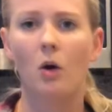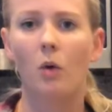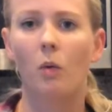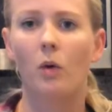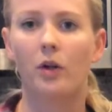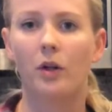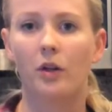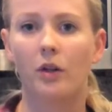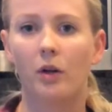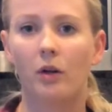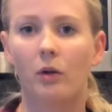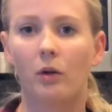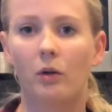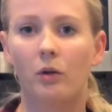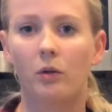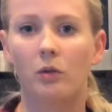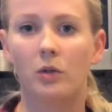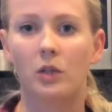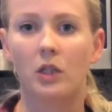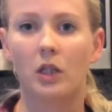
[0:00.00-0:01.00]
one of
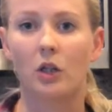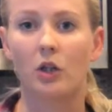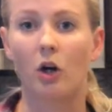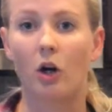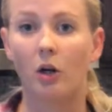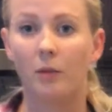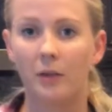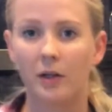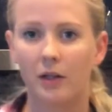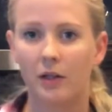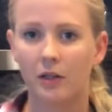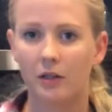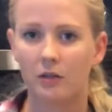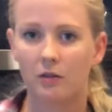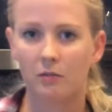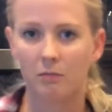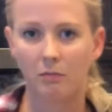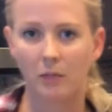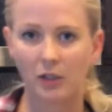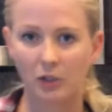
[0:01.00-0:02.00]
those garment
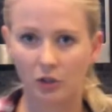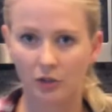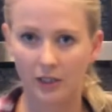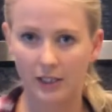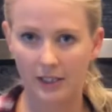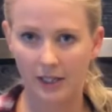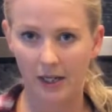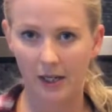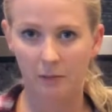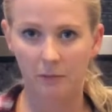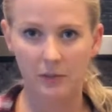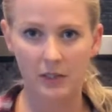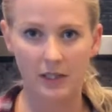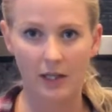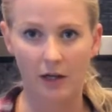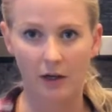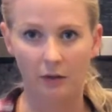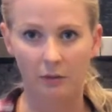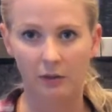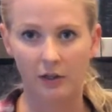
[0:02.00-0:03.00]
measuring tapes
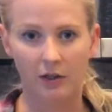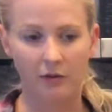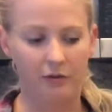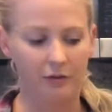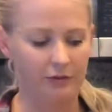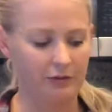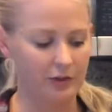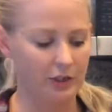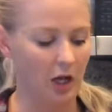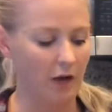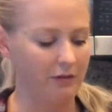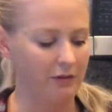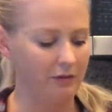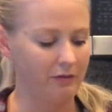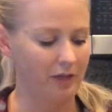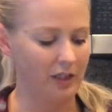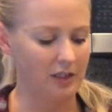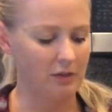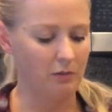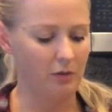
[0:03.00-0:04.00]
that are really soft and
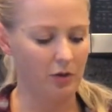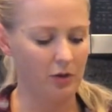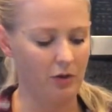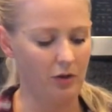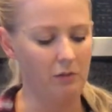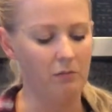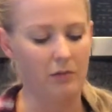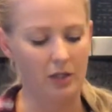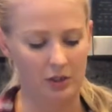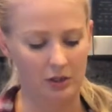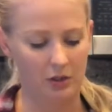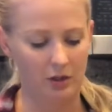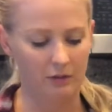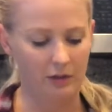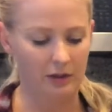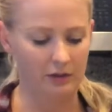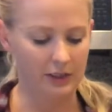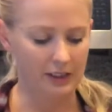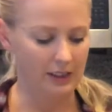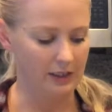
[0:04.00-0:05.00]
flexible, you can measure
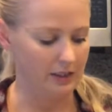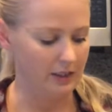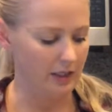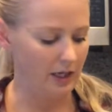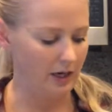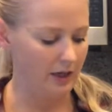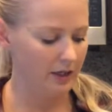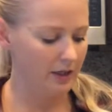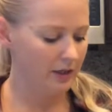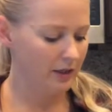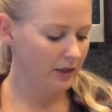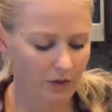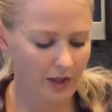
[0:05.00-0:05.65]
around the inside.